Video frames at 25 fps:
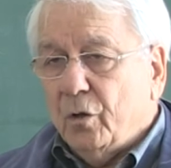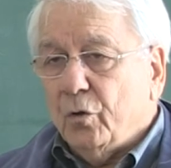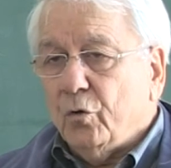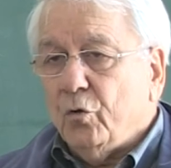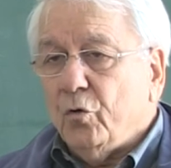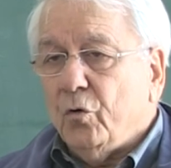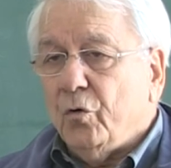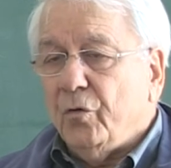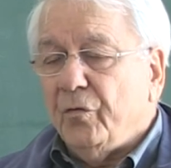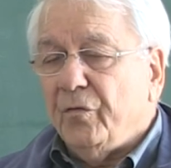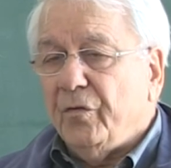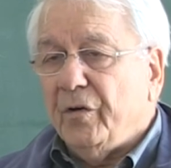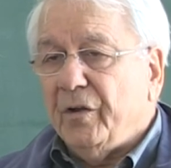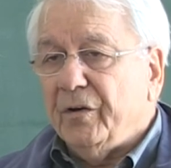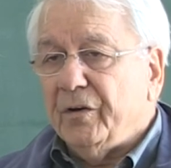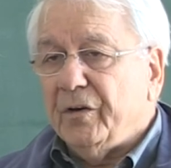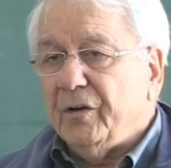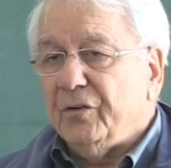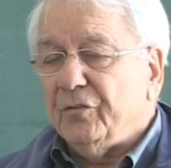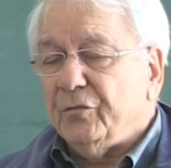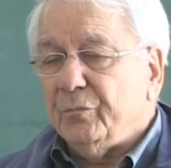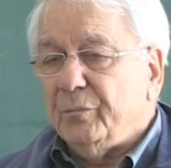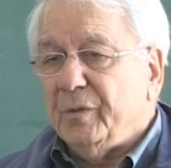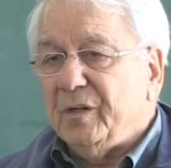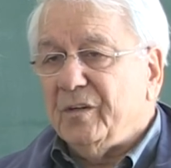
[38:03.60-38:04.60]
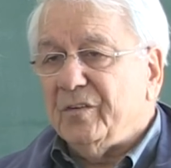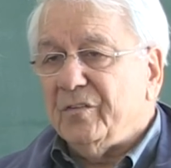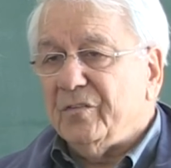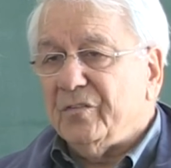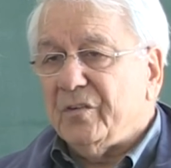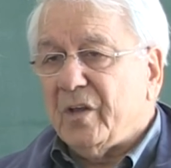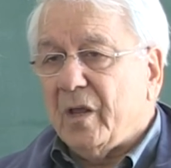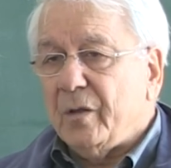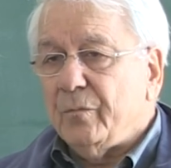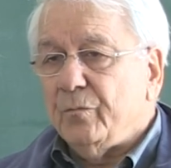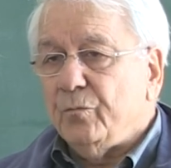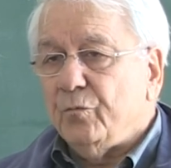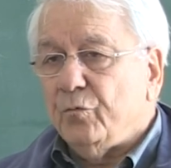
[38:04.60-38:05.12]
covariance means
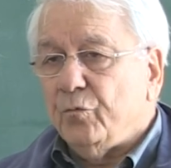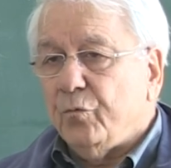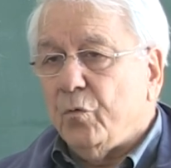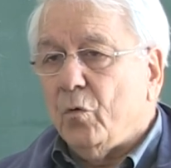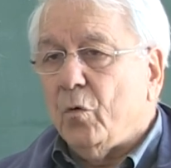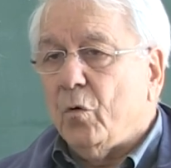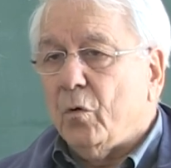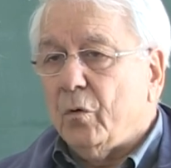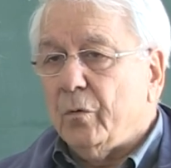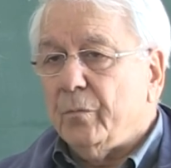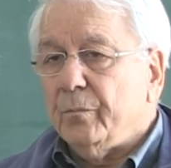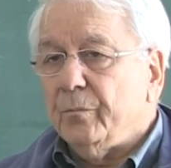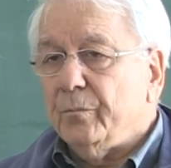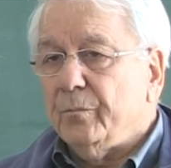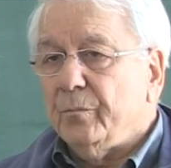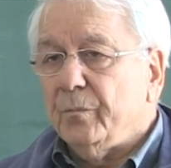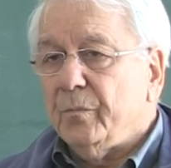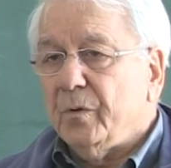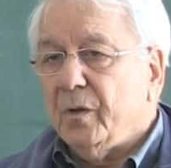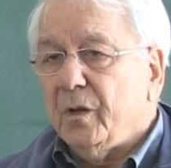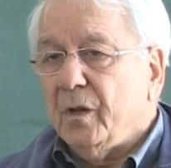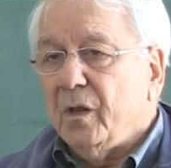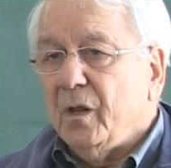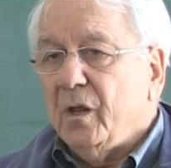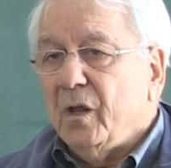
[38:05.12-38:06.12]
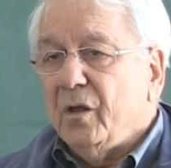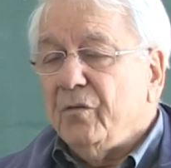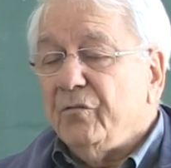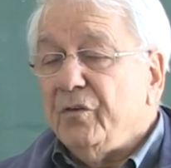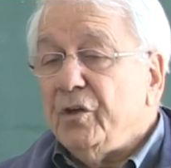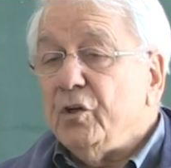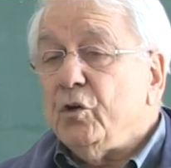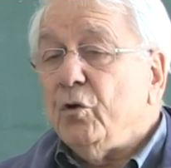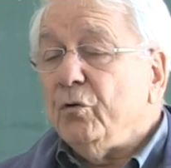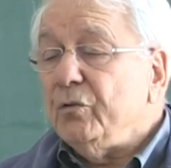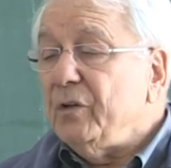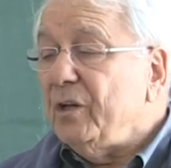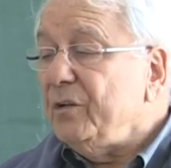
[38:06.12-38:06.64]
same form. We
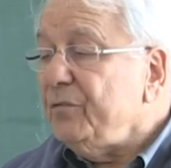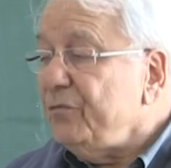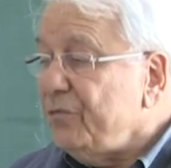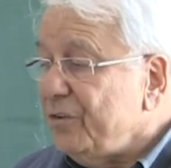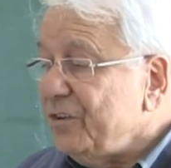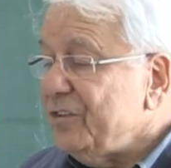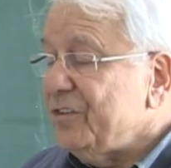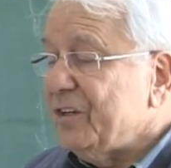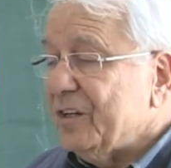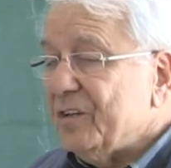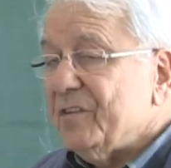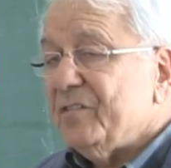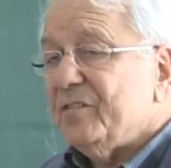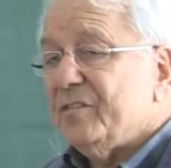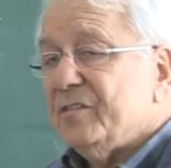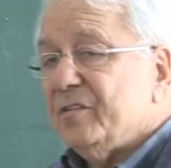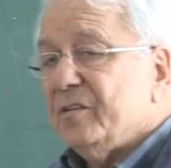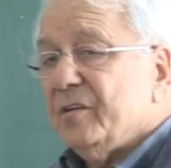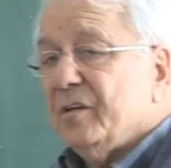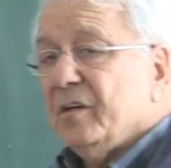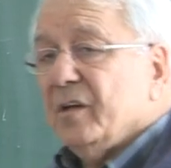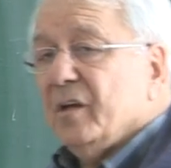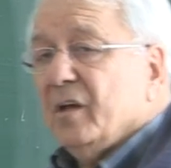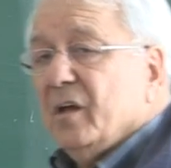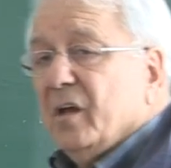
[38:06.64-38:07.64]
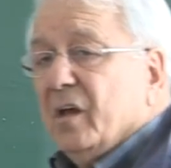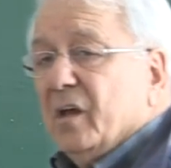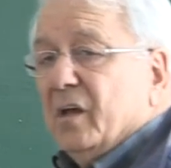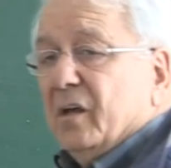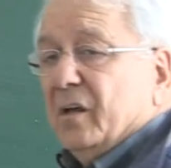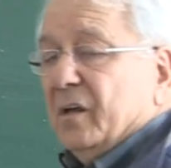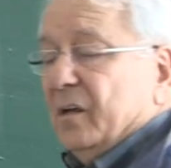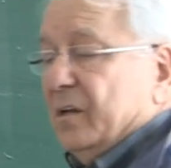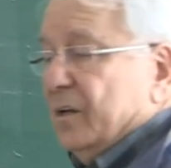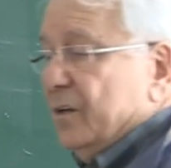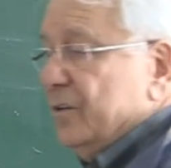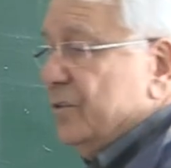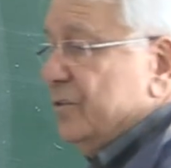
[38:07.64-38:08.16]
know that physics
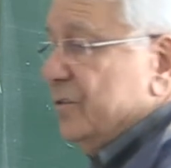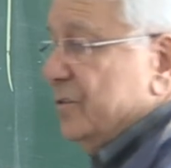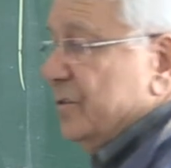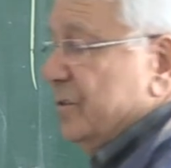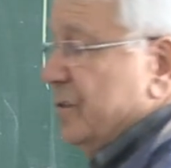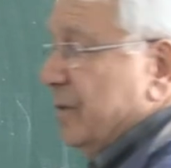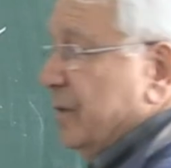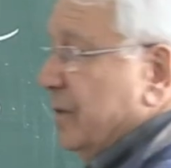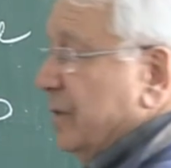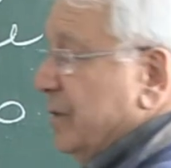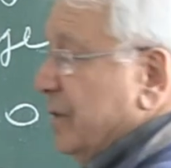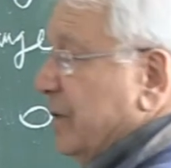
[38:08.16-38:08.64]
is